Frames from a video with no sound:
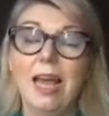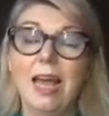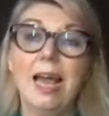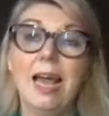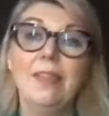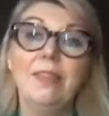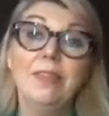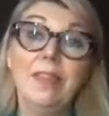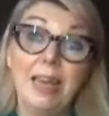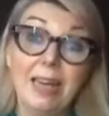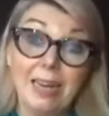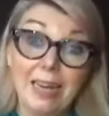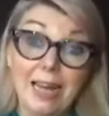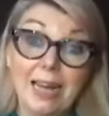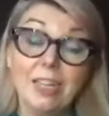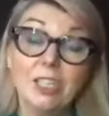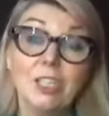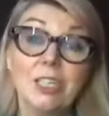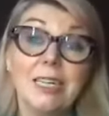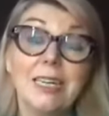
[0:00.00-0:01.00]
And that
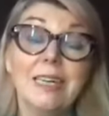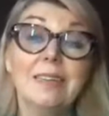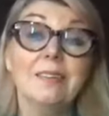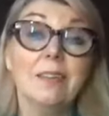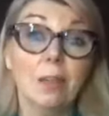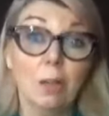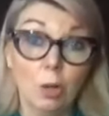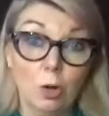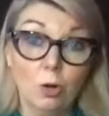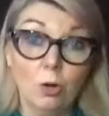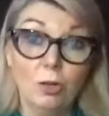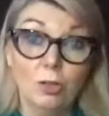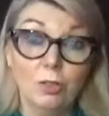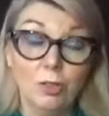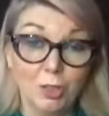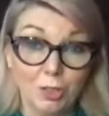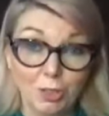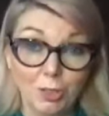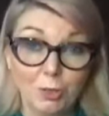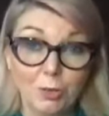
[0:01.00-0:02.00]
actually is a law
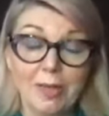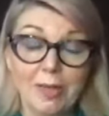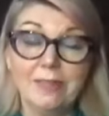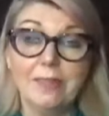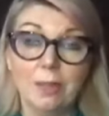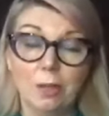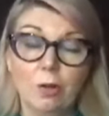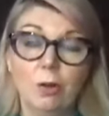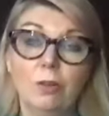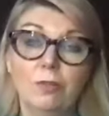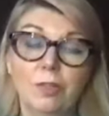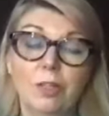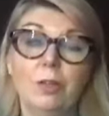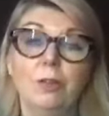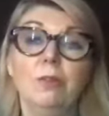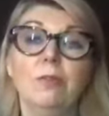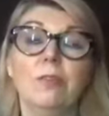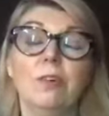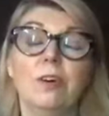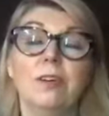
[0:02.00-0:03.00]
too. It's a law of the
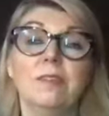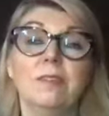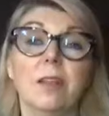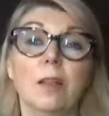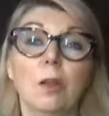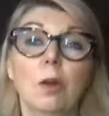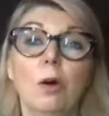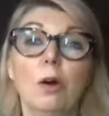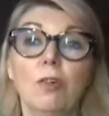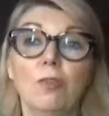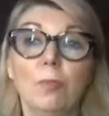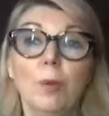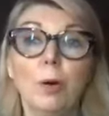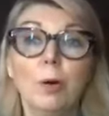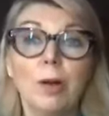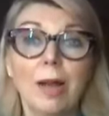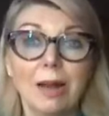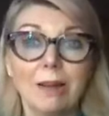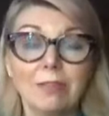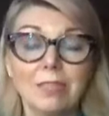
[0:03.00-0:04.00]
universe, the law of
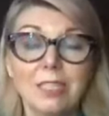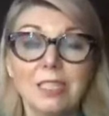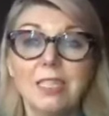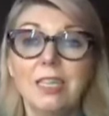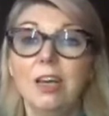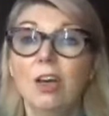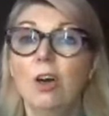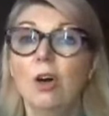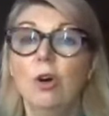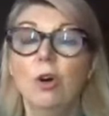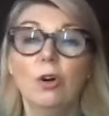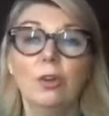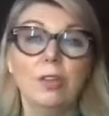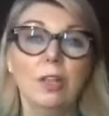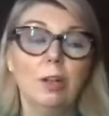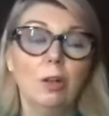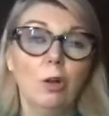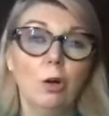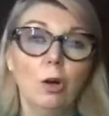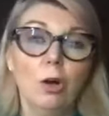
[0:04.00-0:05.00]
polarity, or the
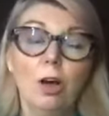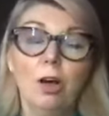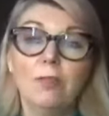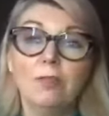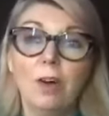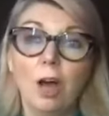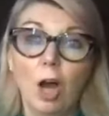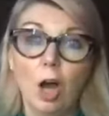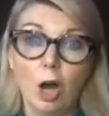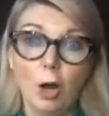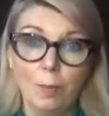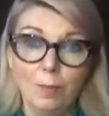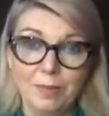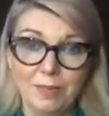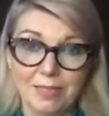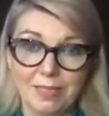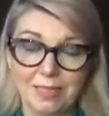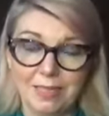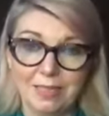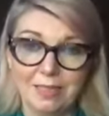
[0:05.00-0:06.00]
law of
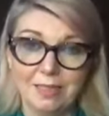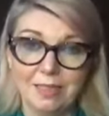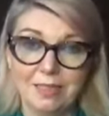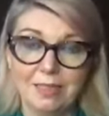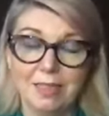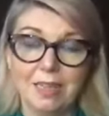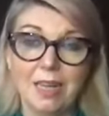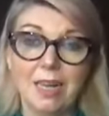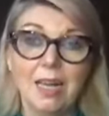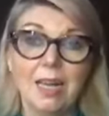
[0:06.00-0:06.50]
opposites.